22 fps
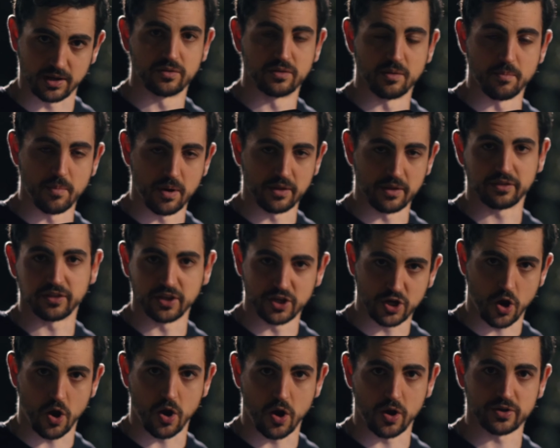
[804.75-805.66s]
The monthly
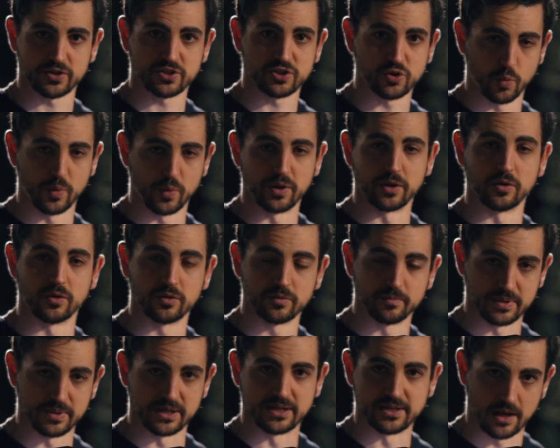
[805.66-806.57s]
cost will
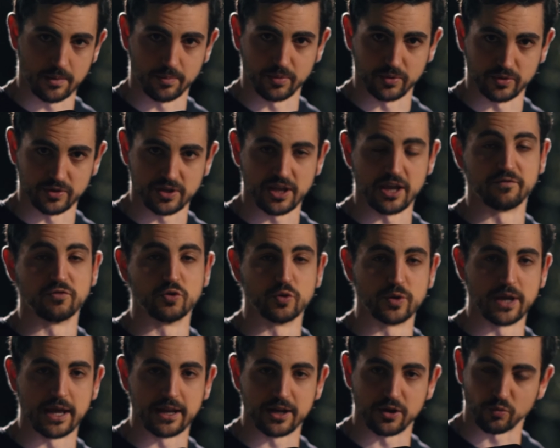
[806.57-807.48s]
be doubled. If you
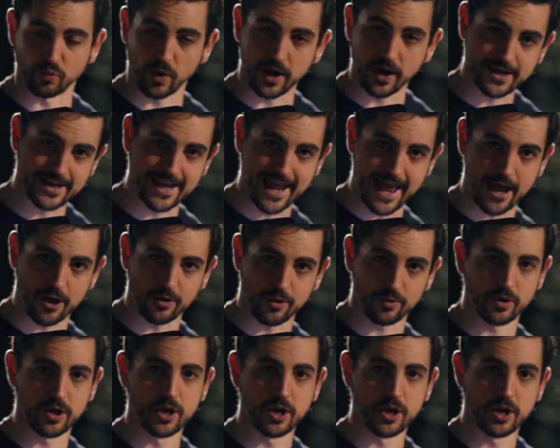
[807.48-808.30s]
get in right now,